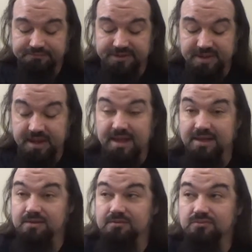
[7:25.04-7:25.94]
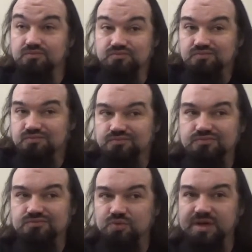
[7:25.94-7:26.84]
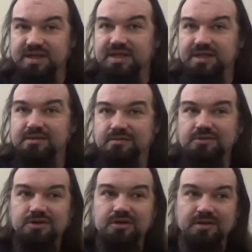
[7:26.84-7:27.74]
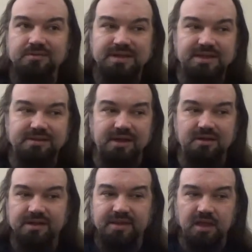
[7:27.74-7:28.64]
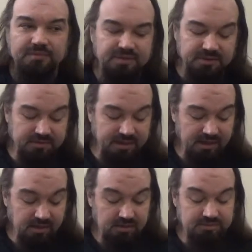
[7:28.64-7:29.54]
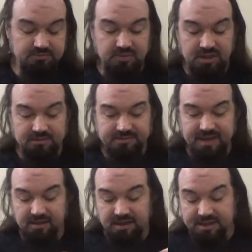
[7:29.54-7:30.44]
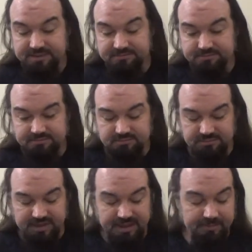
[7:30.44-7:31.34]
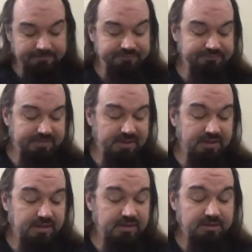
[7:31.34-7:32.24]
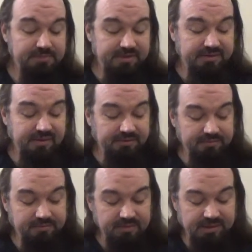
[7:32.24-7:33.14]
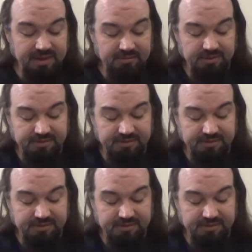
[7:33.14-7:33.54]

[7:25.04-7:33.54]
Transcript: hey, we need Saturnine's help to get her. And well, Saturnine, yeah, basically tells them exactly where to